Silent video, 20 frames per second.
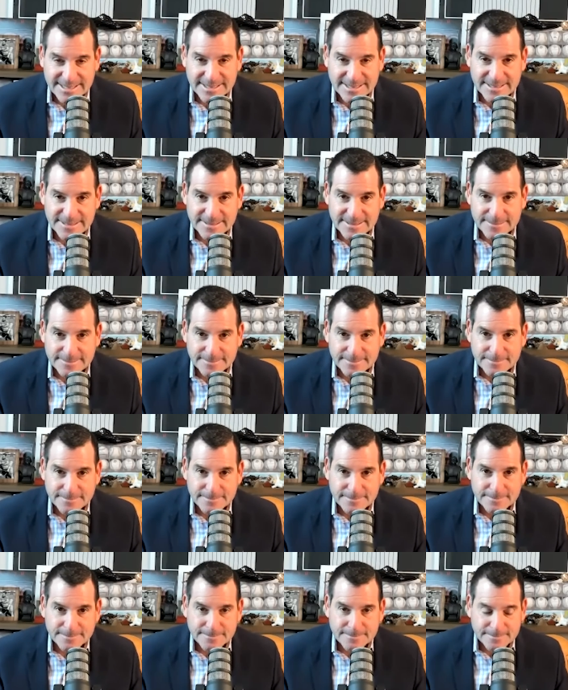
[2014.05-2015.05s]

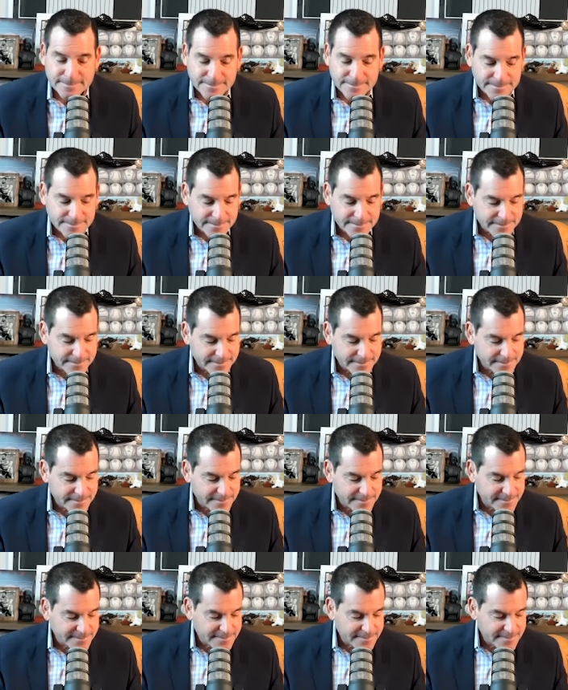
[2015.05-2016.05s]

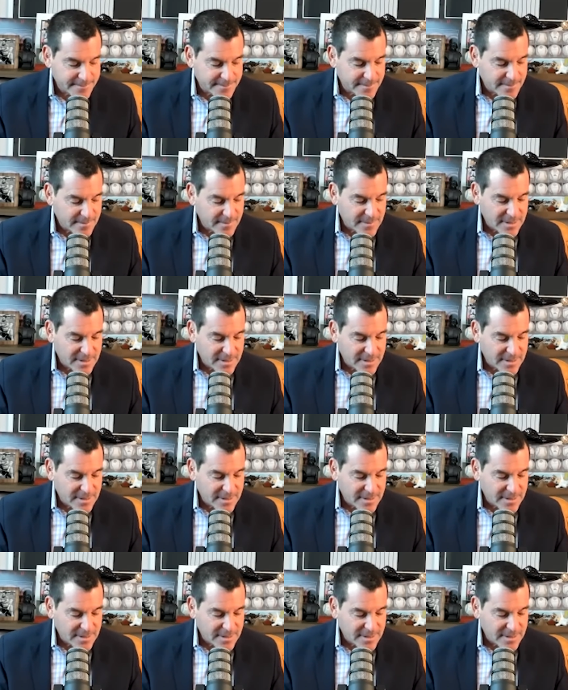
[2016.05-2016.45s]
Nobody speaks.